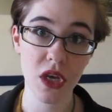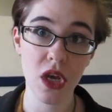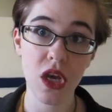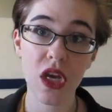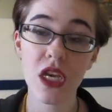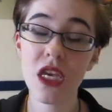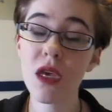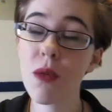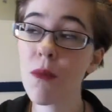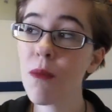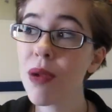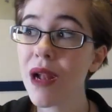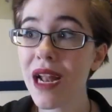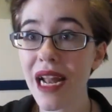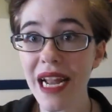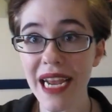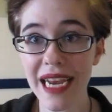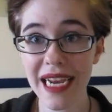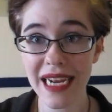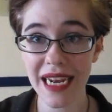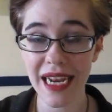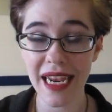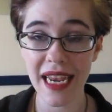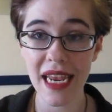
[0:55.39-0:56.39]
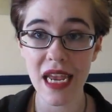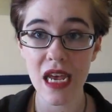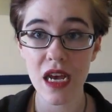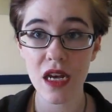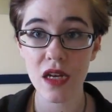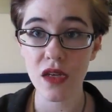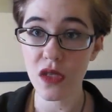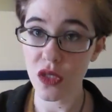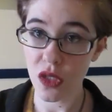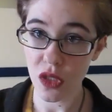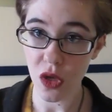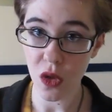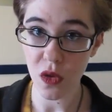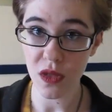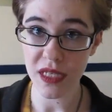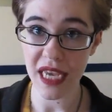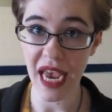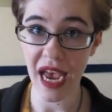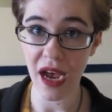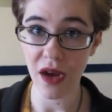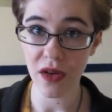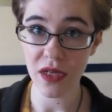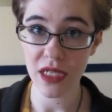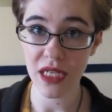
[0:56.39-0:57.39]
Completely sold
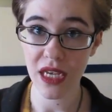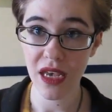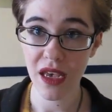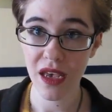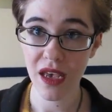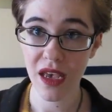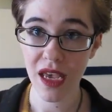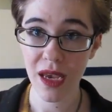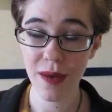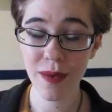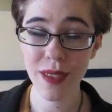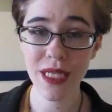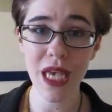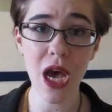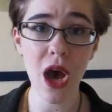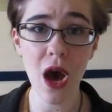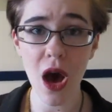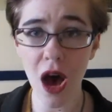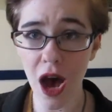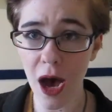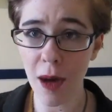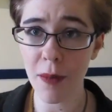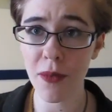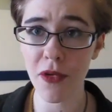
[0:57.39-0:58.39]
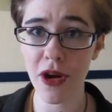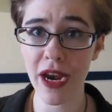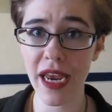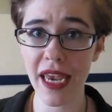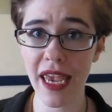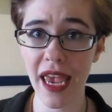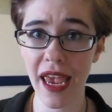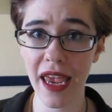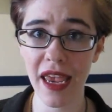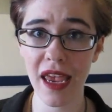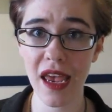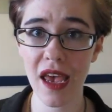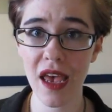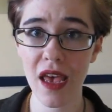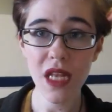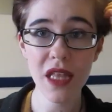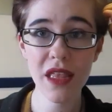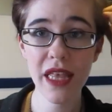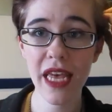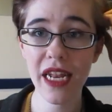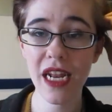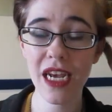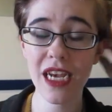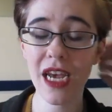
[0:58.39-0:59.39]
out. It was heartbreaking.
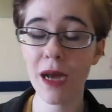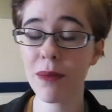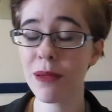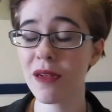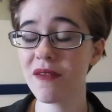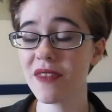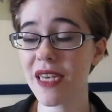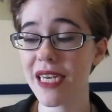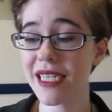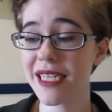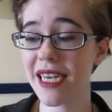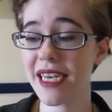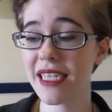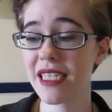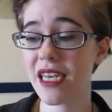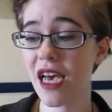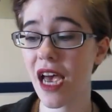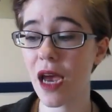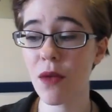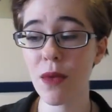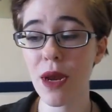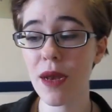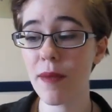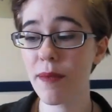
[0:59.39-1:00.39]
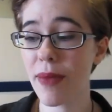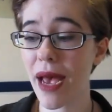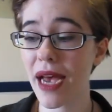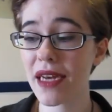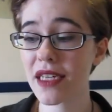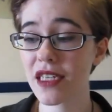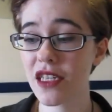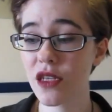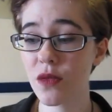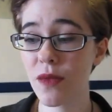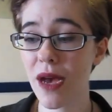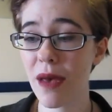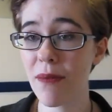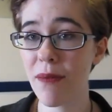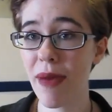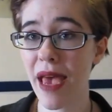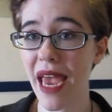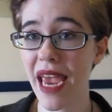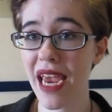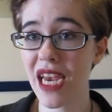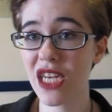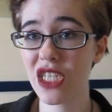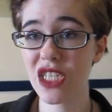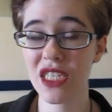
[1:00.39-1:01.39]
Then a couple of days later, I went back to the
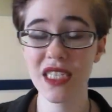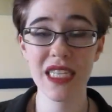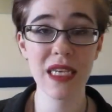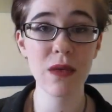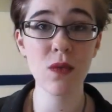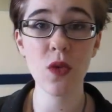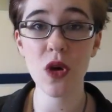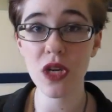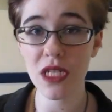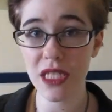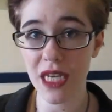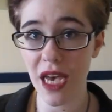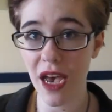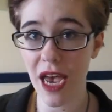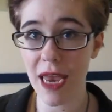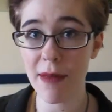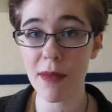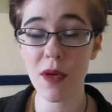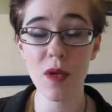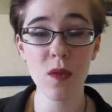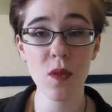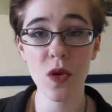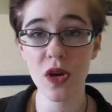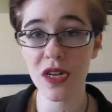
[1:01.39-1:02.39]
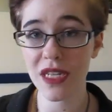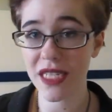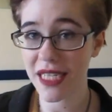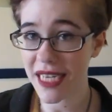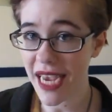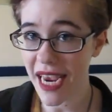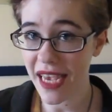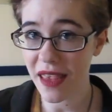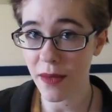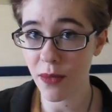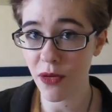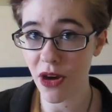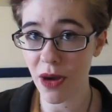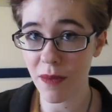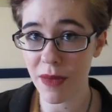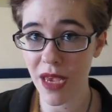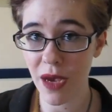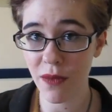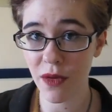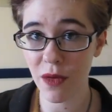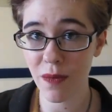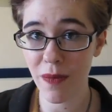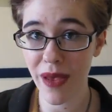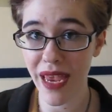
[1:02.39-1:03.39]
webpage to see what time and what day the
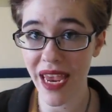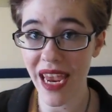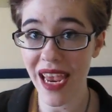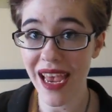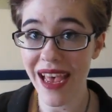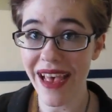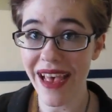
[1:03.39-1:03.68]
premiere would be,